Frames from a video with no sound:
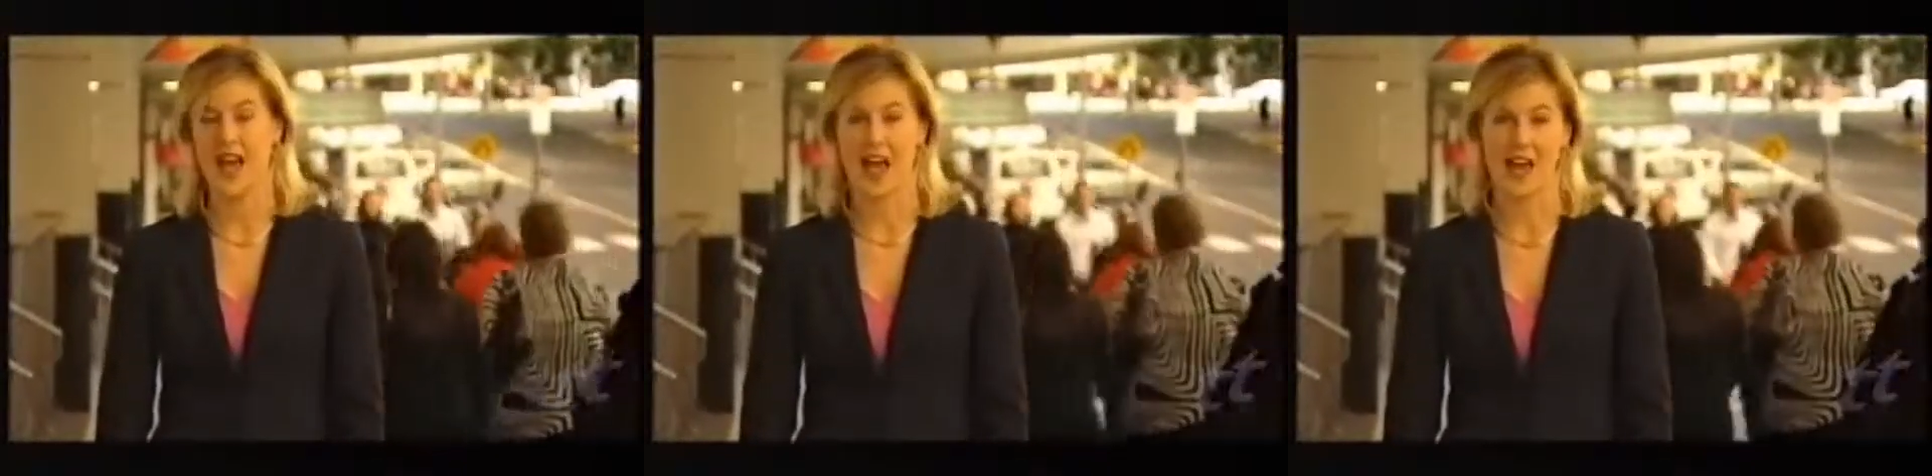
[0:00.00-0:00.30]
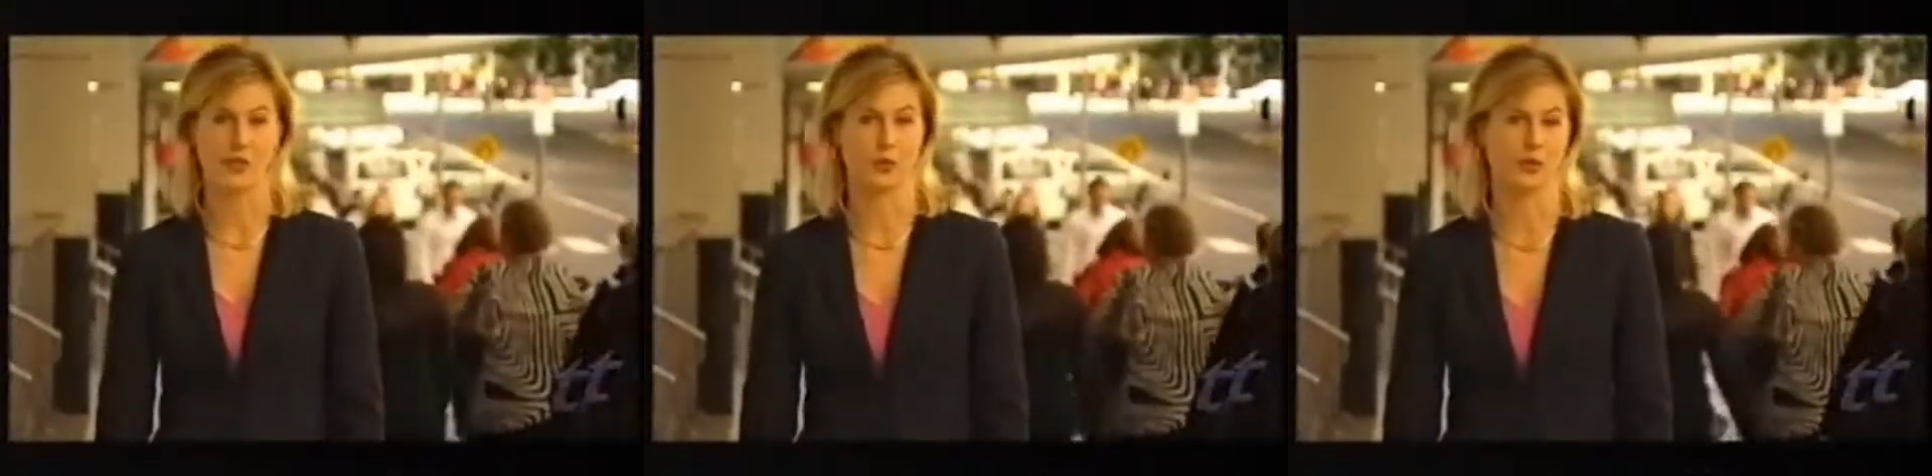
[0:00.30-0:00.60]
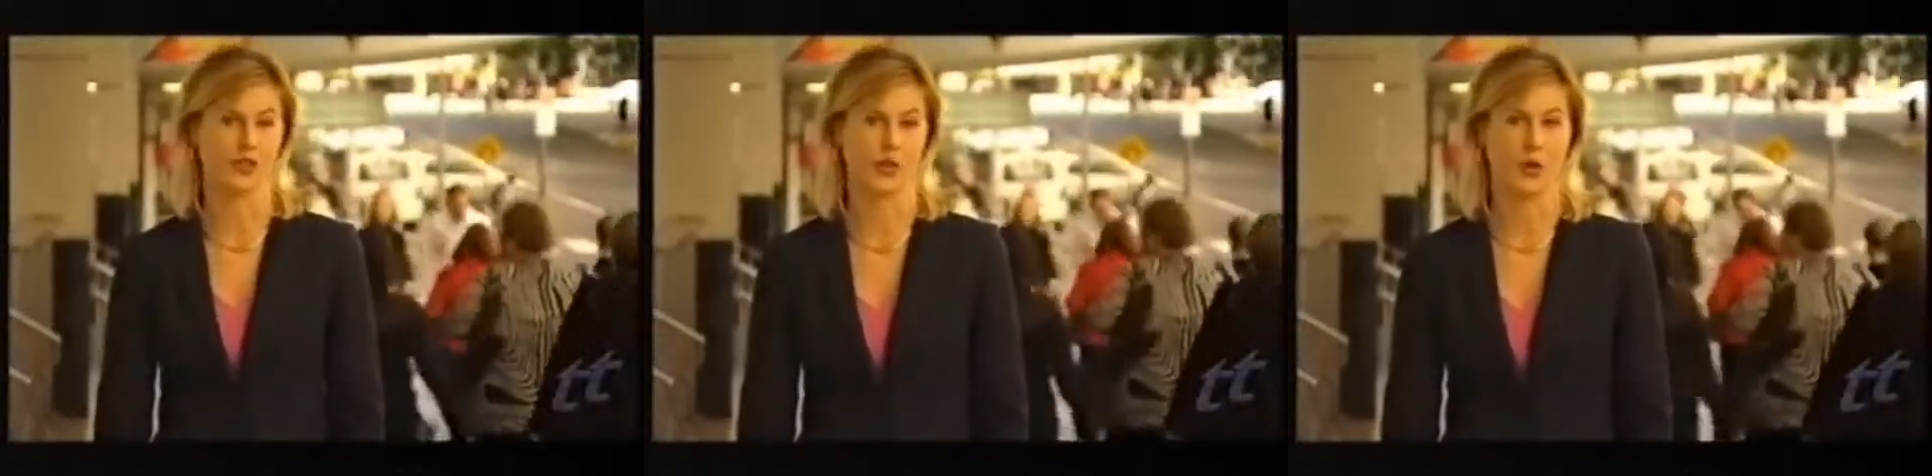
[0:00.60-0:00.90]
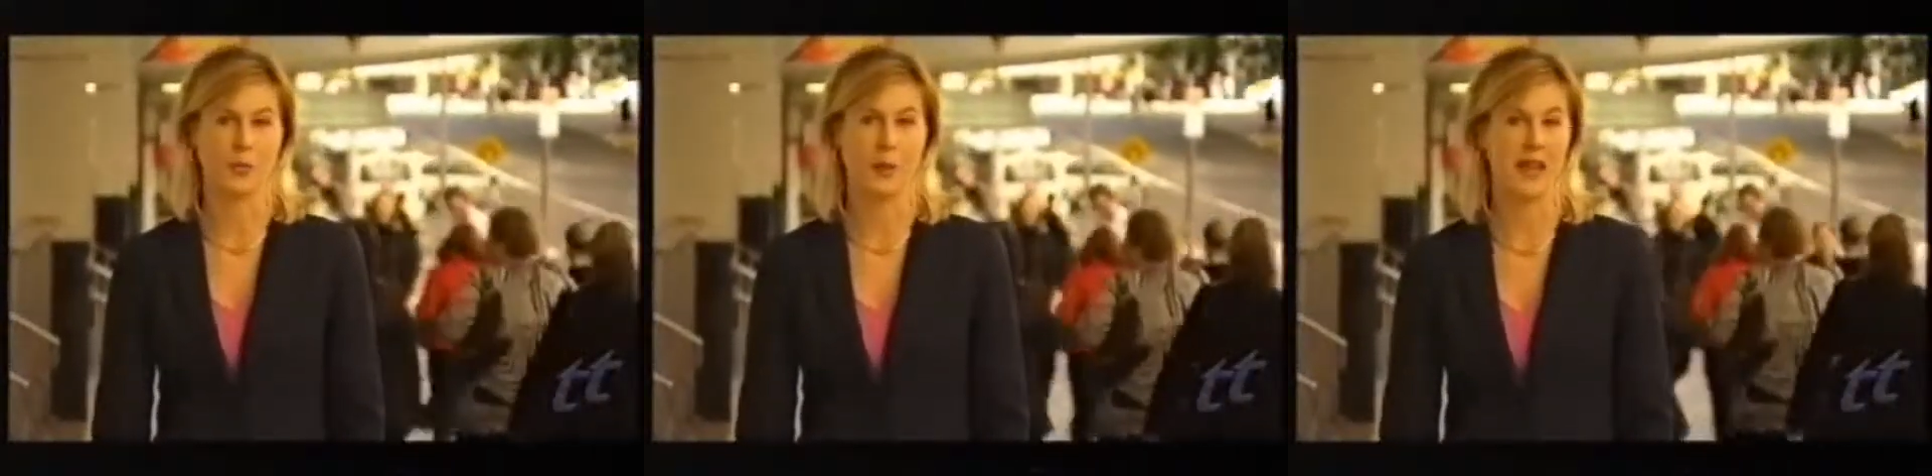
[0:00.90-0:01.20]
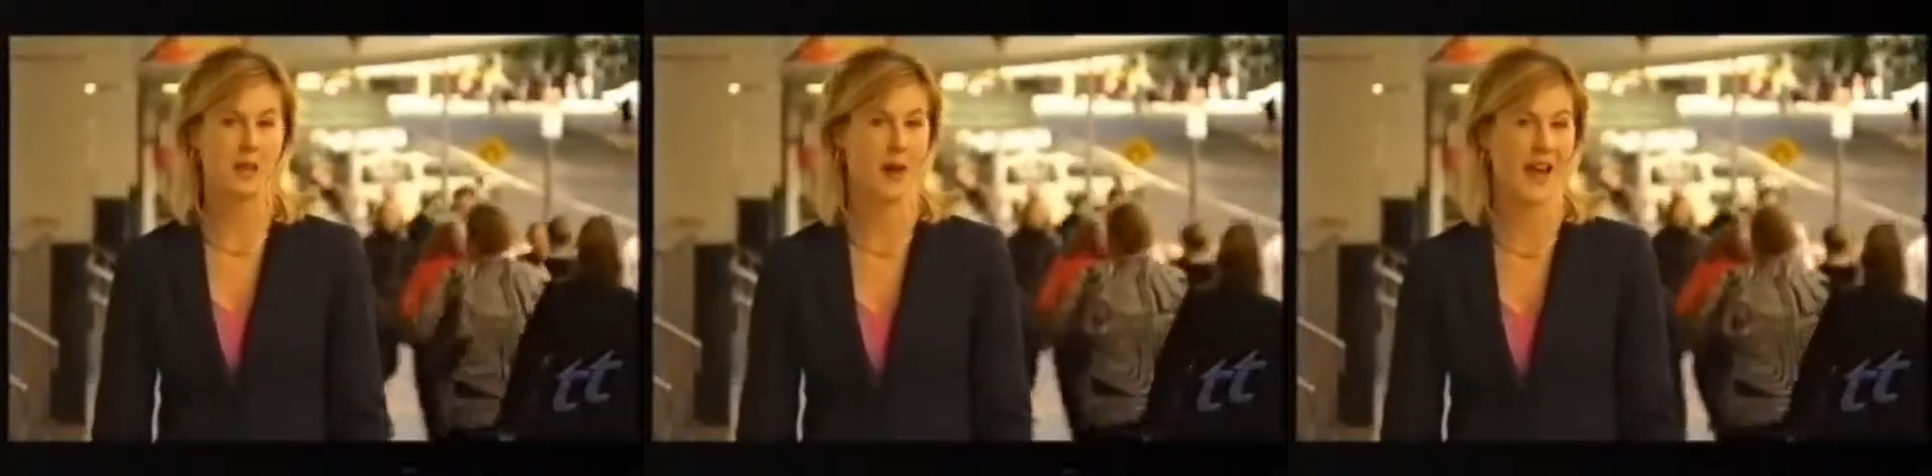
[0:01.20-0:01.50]
and were assured
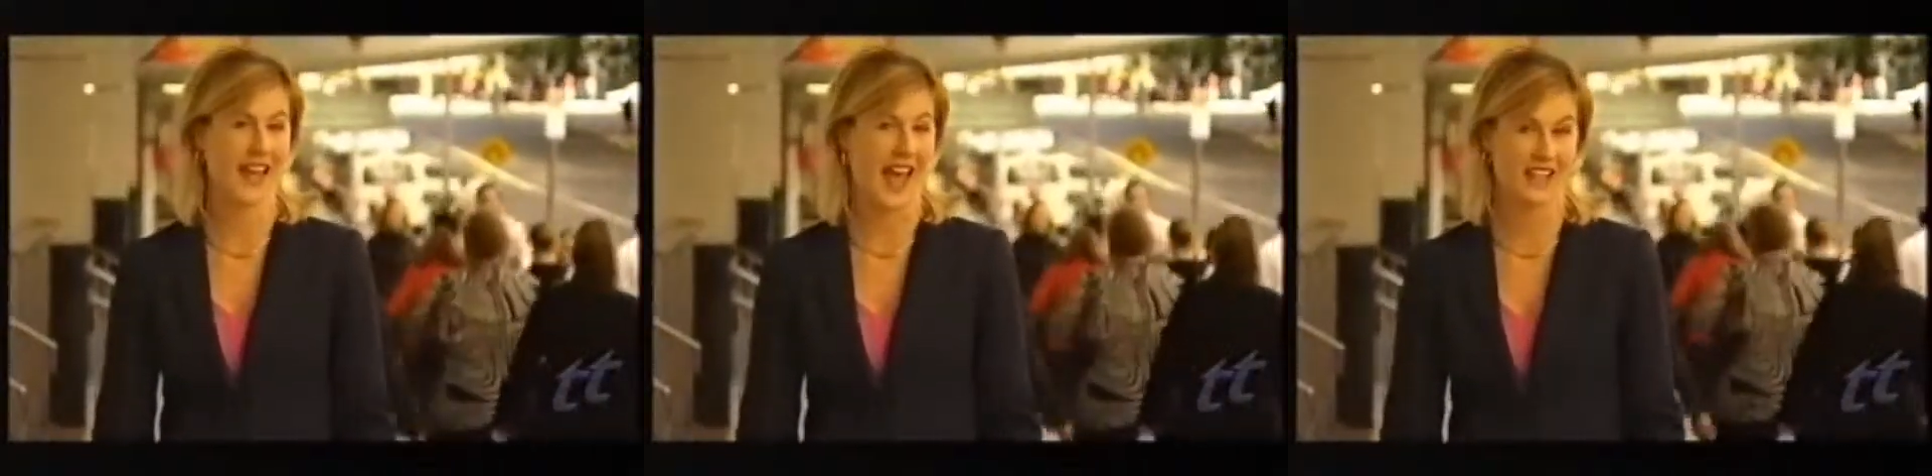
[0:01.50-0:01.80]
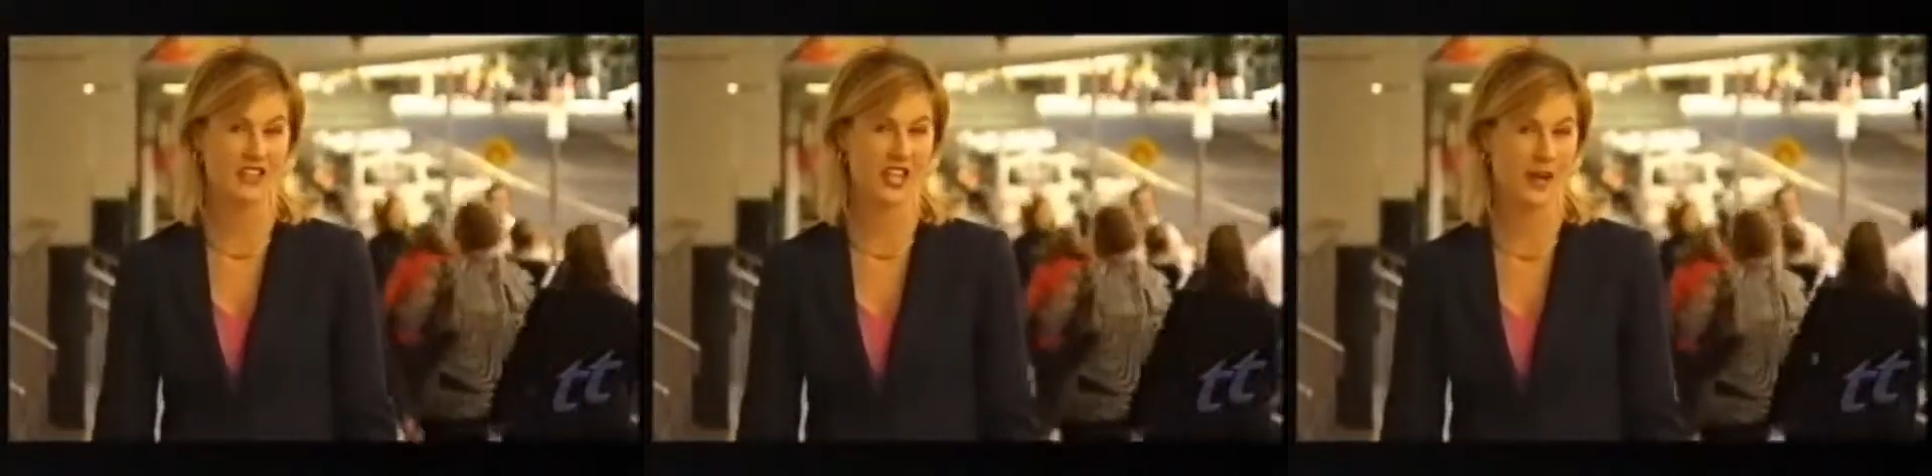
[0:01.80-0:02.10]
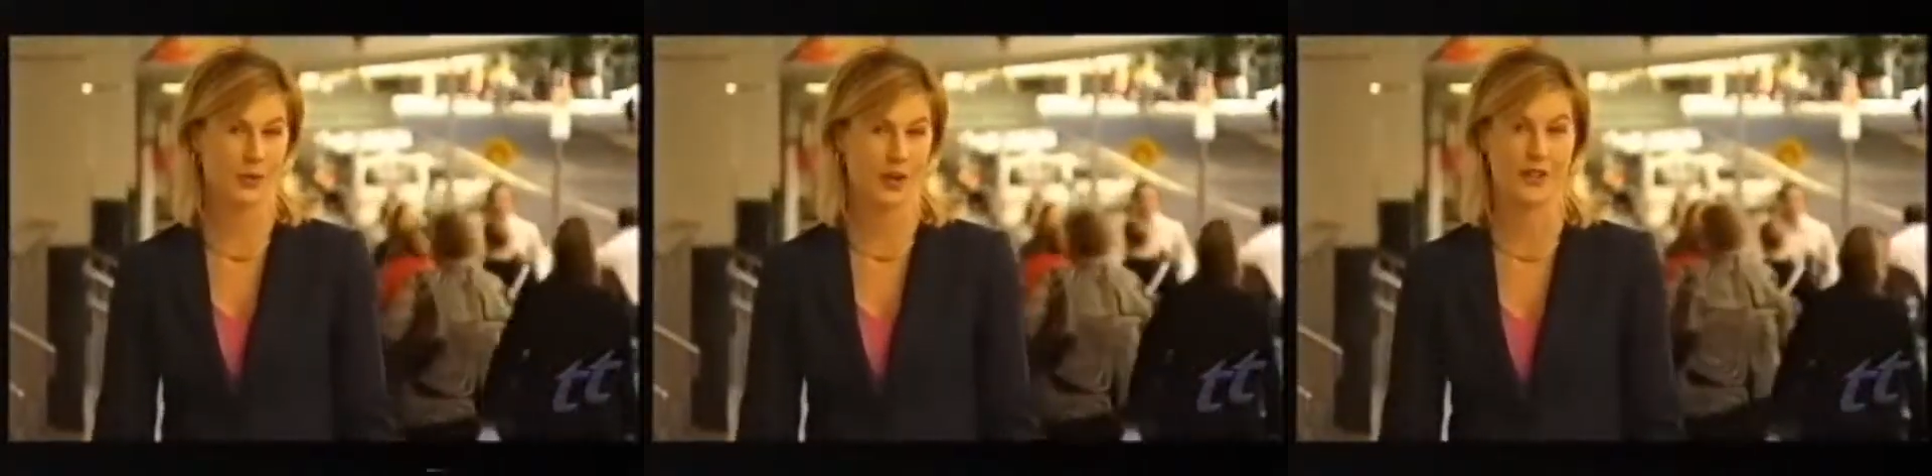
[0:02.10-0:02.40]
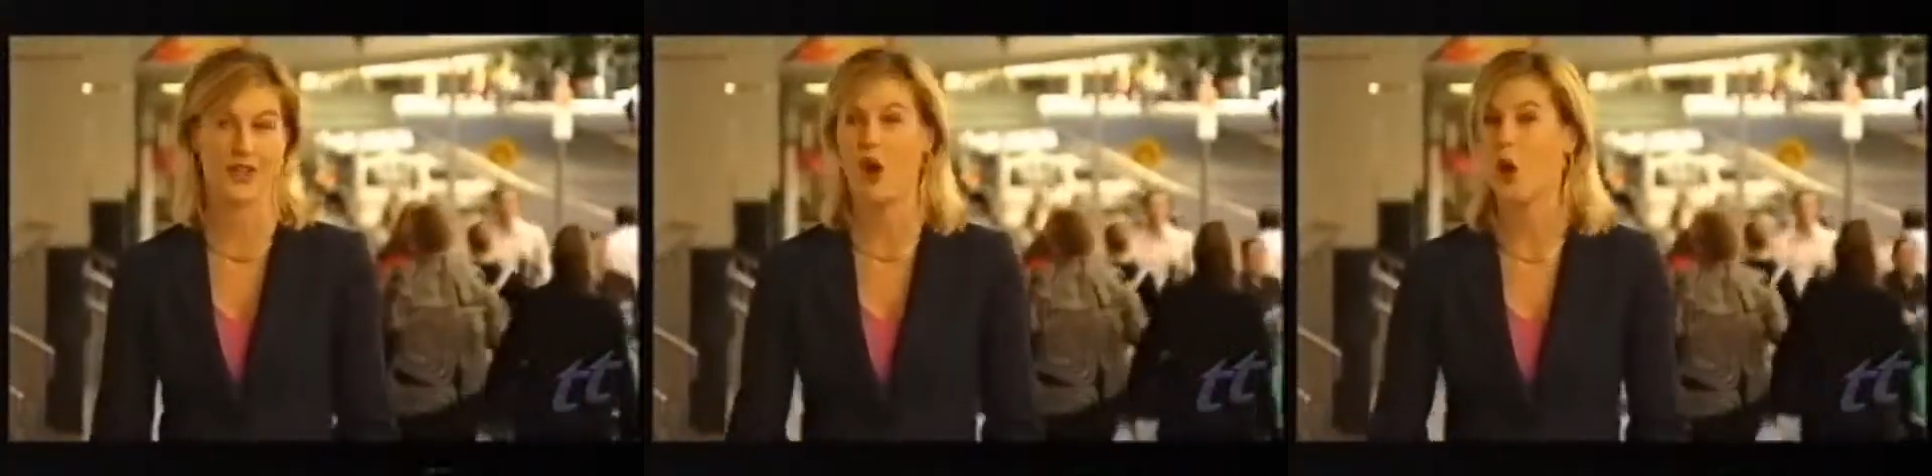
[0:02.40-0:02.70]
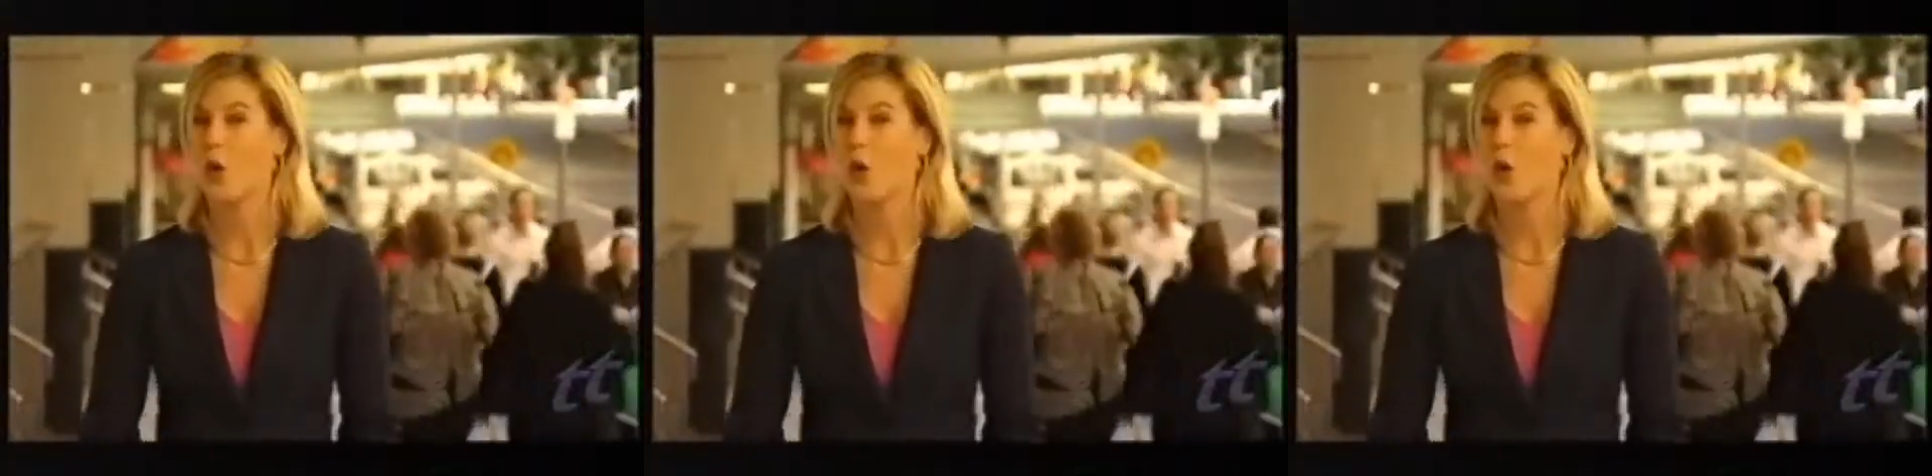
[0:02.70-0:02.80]
PMI and Genworth